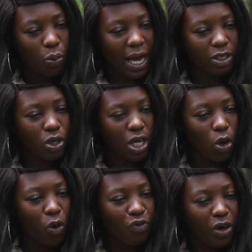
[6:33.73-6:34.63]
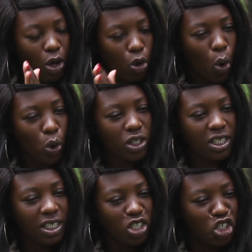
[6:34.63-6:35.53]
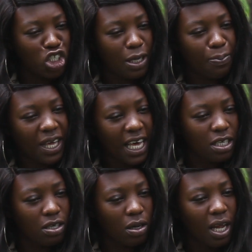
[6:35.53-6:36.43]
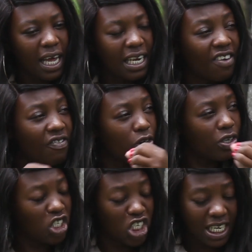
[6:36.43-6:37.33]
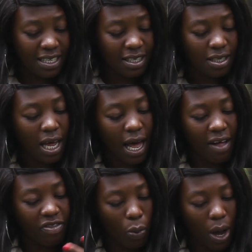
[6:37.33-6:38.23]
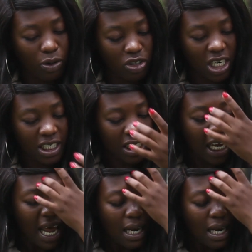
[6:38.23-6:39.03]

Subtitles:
We are talking of goats, sheep, cattle, and even chickens, the wild range.